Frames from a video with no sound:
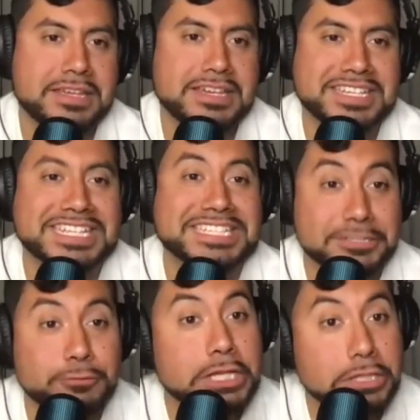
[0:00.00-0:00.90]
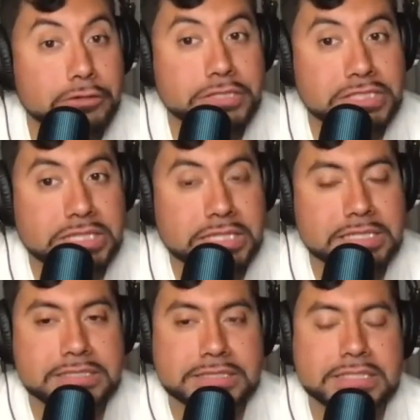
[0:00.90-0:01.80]
And that's what he literally said.
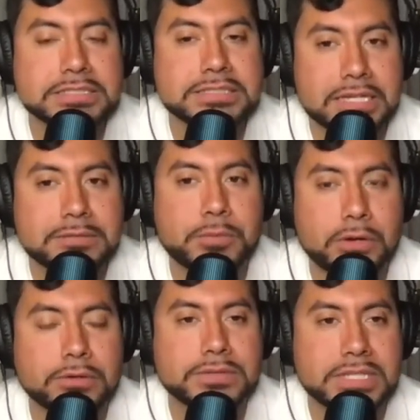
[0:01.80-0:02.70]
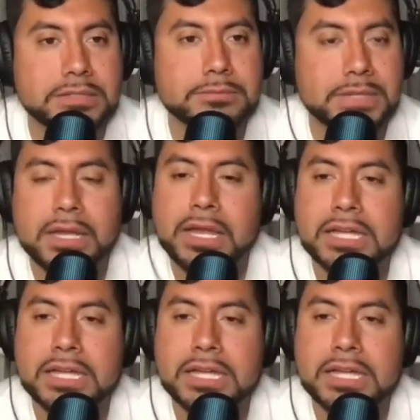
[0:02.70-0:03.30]
He said it's not part of Latin America.